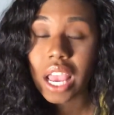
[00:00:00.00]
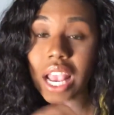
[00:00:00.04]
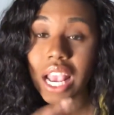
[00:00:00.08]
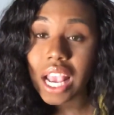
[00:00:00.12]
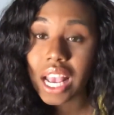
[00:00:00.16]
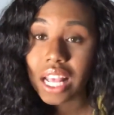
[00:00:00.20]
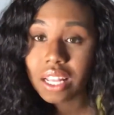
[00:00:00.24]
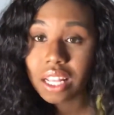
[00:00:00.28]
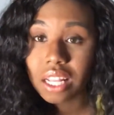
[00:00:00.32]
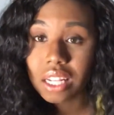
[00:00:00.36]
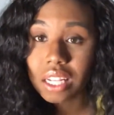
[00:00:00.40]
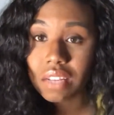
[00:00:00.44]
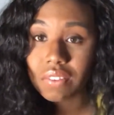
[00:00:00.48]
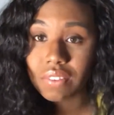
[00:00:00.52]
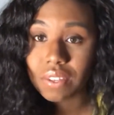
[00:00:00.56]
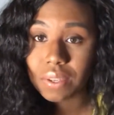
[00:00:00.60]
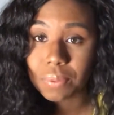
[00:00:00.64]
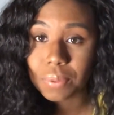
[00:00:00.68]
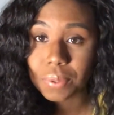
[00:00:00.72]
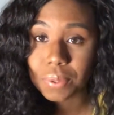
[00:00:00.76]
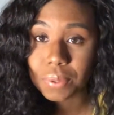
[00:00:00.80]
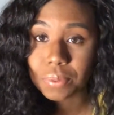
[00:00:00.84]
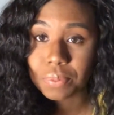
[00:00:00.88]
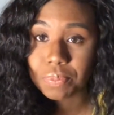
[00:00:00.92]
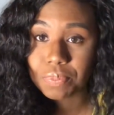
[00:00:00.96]
in the living
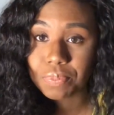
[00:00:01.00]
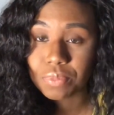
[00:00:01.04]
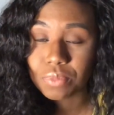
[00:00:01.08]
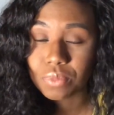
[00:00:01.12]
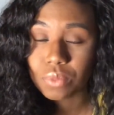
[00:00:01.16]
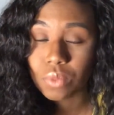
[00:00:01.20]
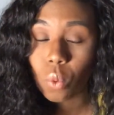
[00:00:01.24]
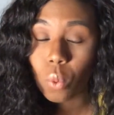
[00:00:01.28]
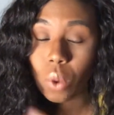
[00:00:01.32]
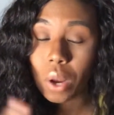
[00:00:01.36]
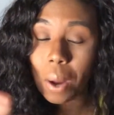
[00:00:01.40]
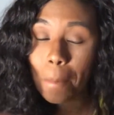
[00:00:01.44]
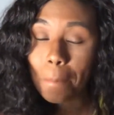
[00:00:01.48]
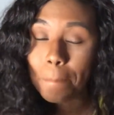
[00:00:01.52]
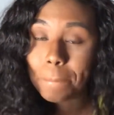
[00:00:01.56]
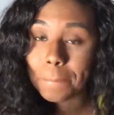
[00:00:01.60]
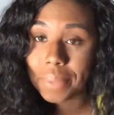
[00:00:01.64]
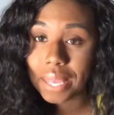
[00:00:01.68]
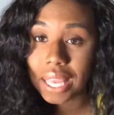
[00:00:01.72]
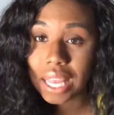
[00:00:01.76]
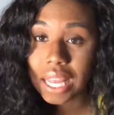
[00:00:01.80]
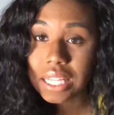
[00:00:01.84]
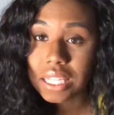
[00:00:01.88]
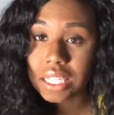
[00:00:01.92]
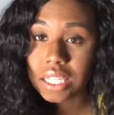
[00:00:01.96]
room with a
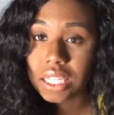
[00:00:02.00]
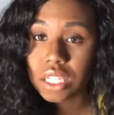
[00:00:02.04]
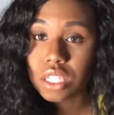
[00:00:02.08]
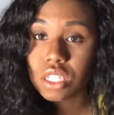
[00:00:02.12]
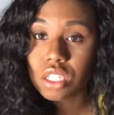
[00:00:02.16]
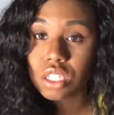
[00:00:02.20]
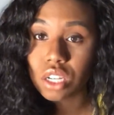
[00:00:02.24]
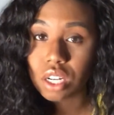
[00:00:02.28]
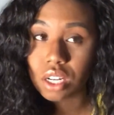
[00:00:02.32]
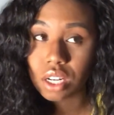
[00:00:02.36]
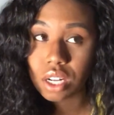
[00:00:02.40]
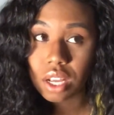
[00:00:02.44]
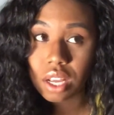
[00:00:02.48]
big t-shirt